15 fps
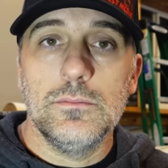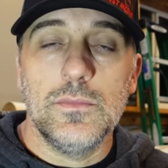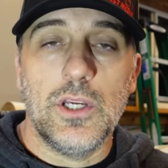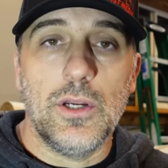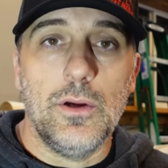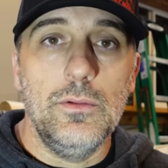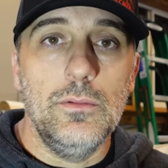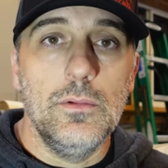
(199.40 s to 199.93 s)
you
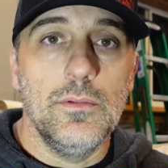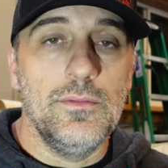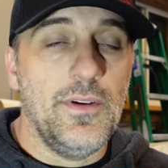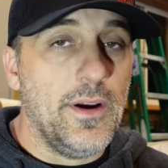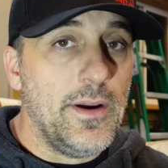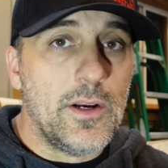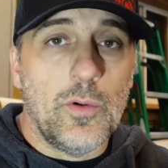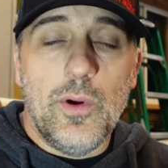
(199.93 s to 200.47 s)
know,
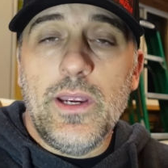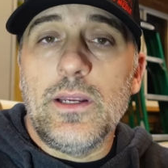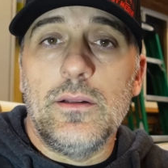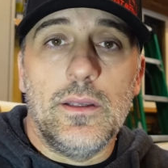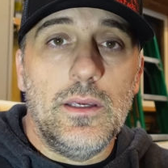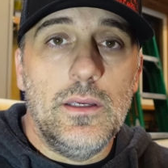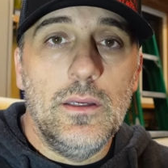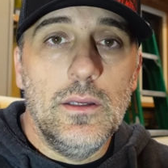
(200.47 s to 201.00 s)
very
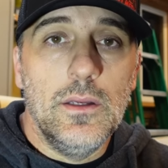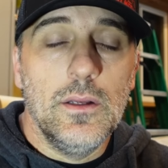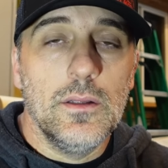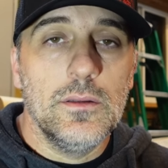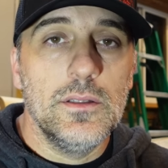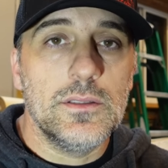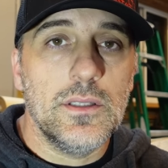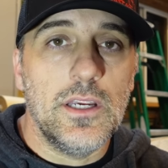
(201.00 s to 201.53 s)
quickly,
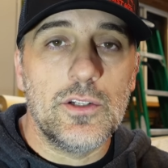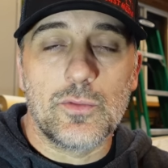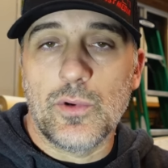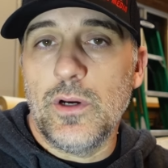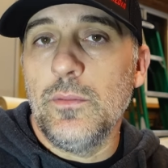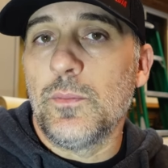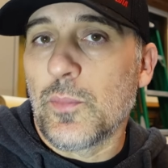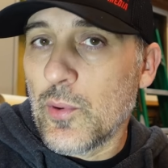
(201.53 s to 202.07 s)
this thing's
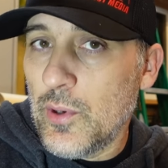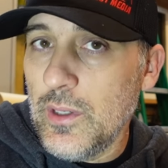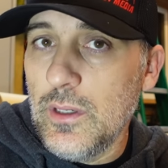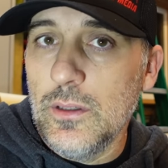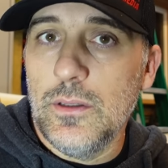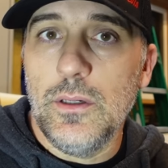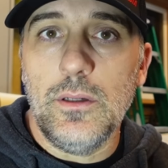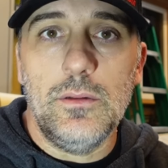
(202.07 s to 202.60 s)
running pretty
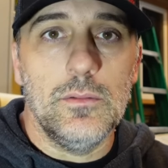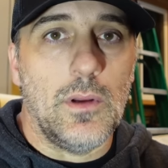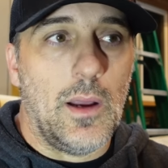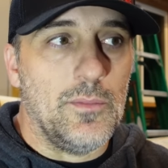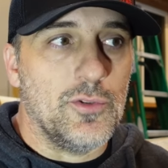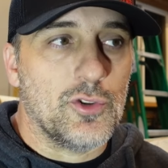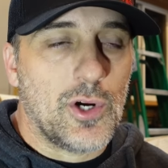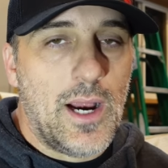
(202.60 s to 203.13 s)
good.
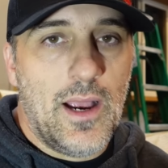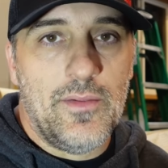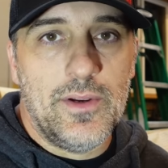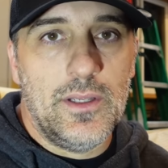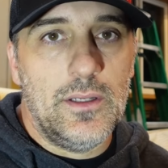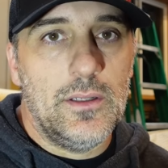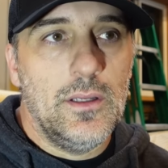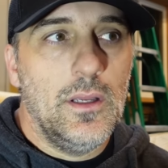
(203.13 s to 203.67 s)
I'm driving
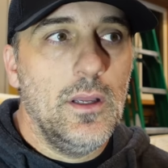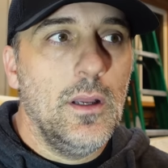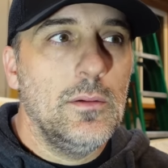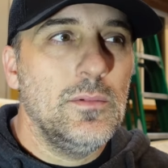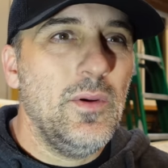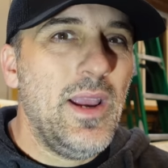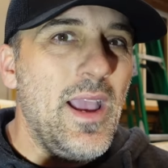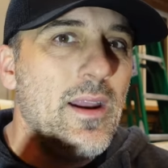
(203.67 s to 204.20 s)
it.
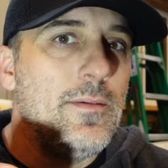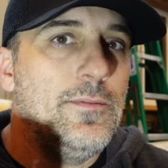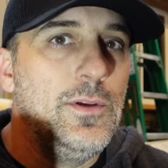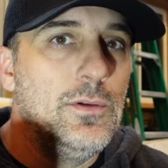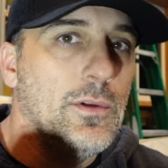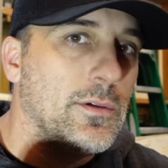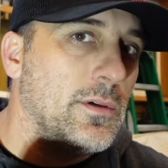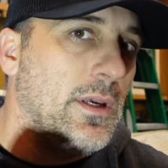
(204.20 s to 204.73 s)
We had a
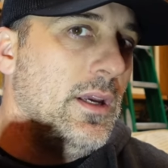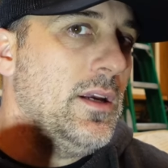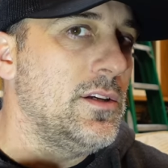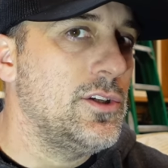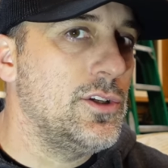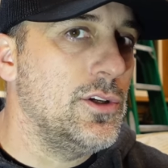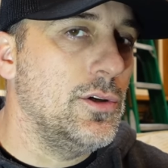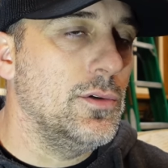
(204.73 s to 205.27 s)
few little
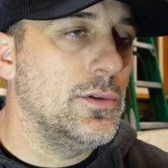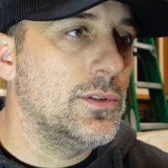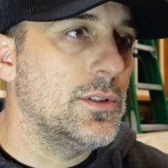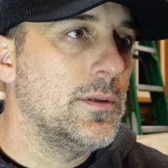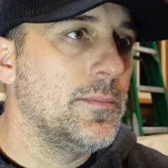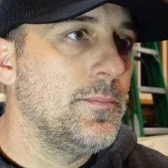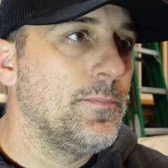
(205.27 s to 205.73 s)
issues